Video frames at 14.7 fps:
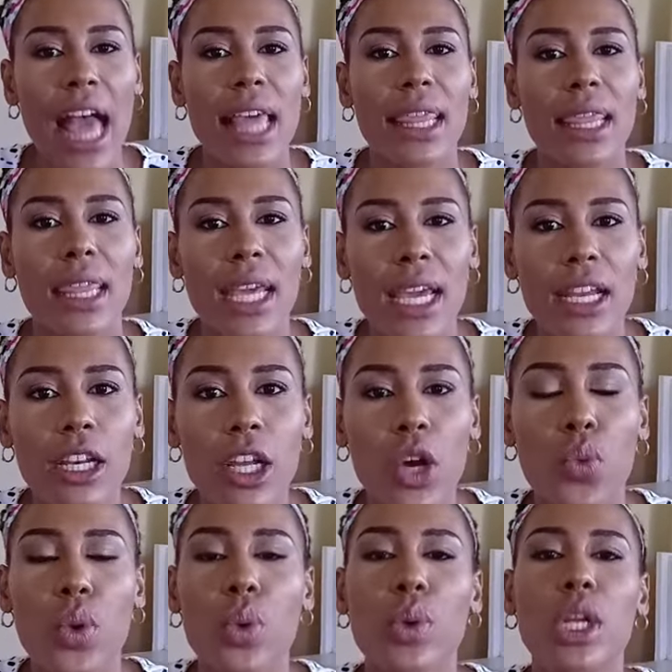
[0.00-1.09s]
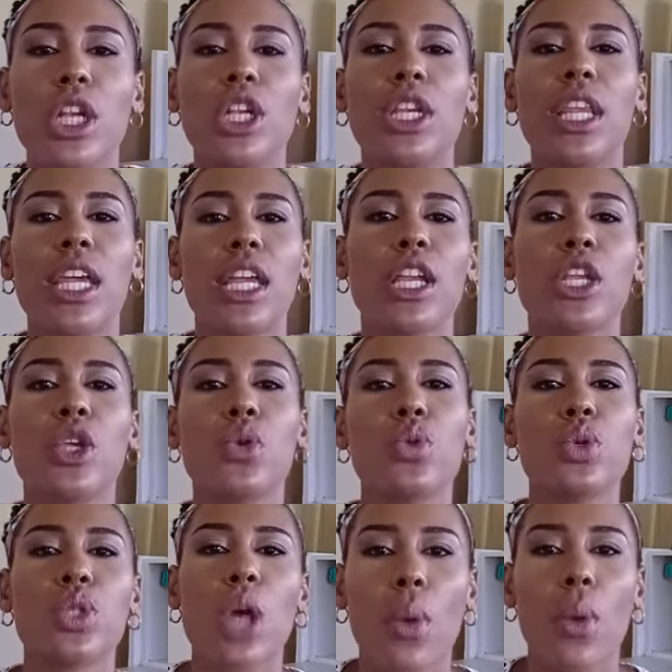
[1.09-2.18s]
Then we will then
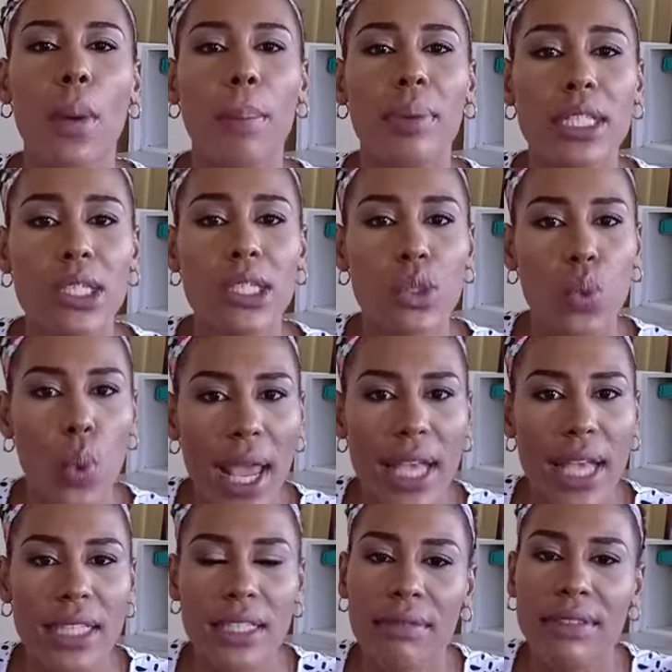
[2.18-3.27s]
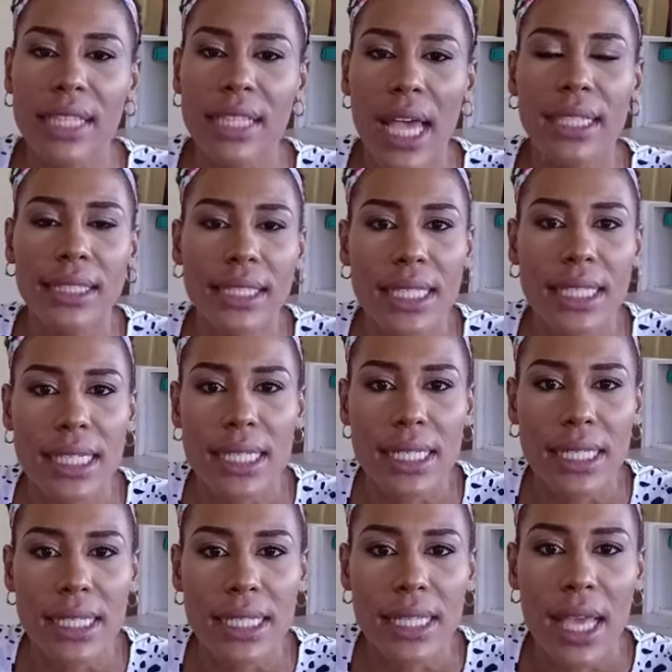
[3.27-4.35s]
use our persuasive techniques
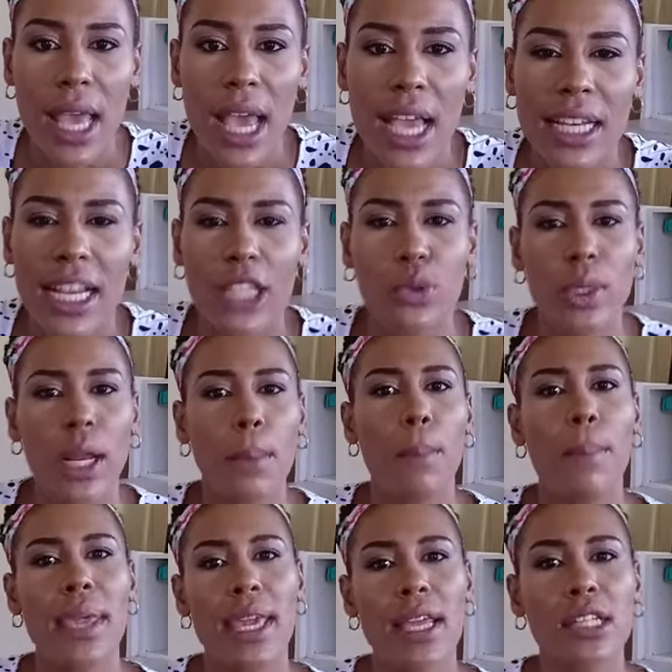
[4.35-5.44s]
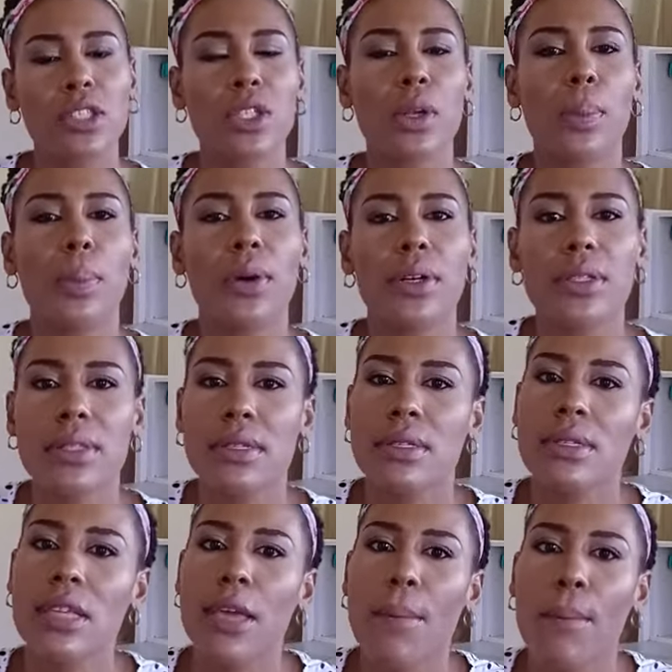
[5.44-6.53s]
that will appeal to the person's
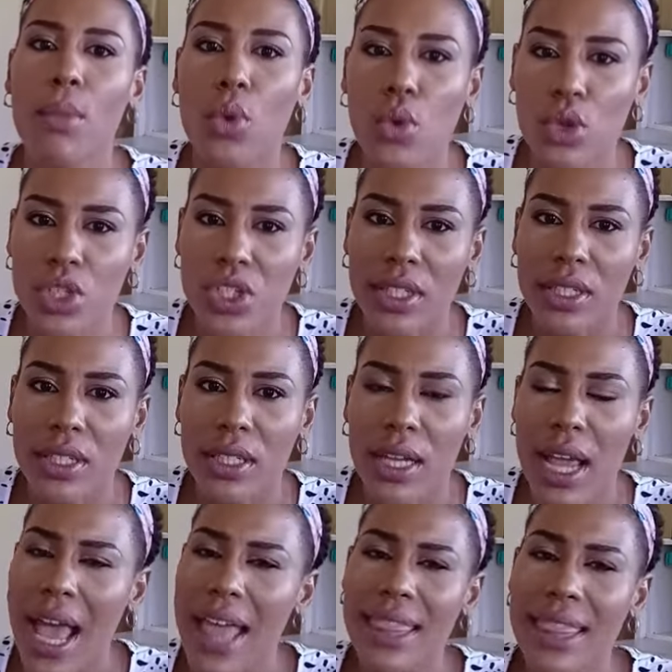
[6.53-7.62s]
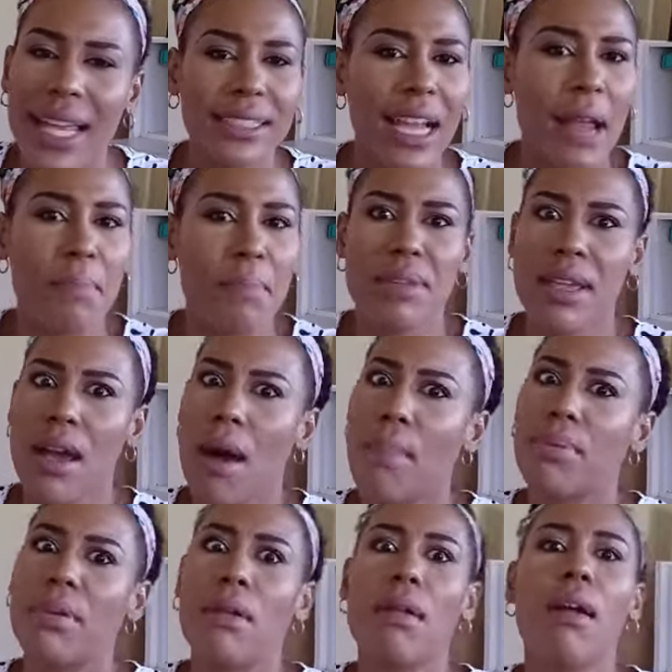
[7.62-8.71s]
emotion. That can be a
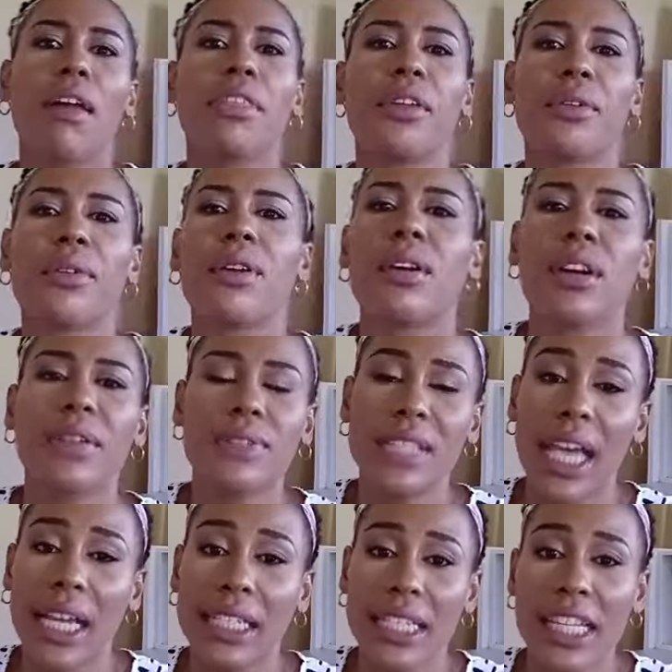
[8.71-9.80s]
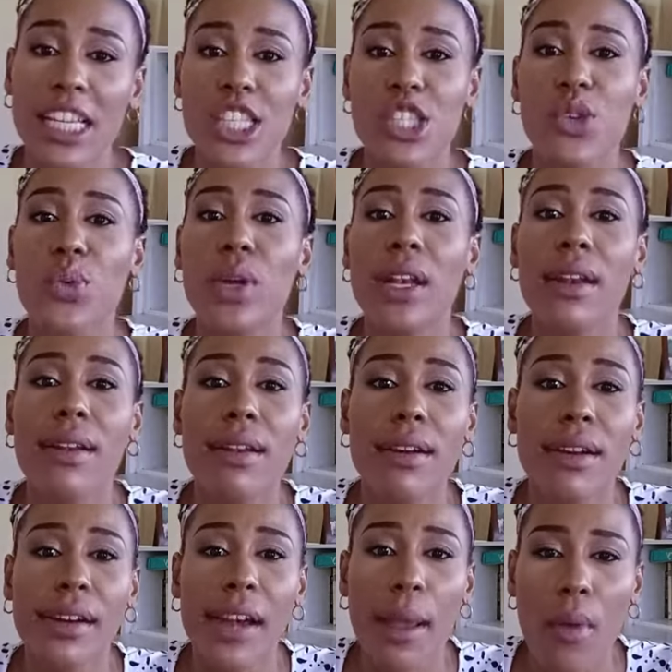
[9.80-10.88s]
plethora of techniques. You will
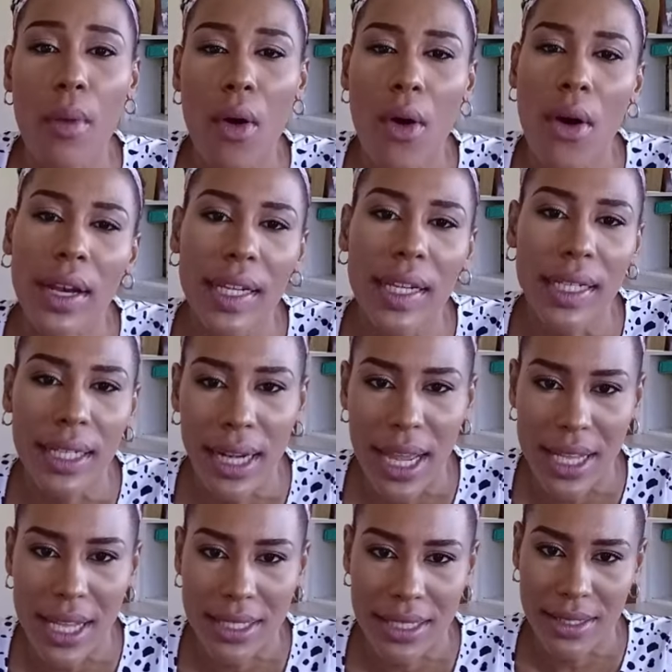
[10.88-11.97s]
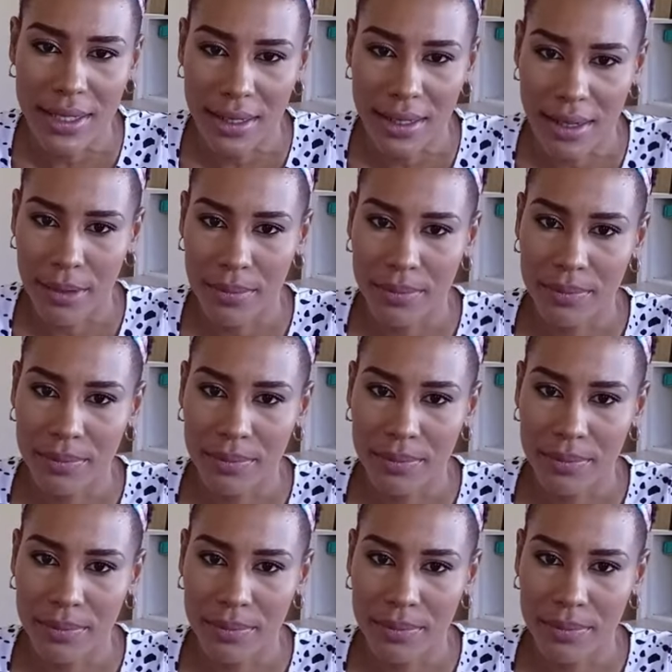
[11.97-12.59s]
learn them all in the classes to come.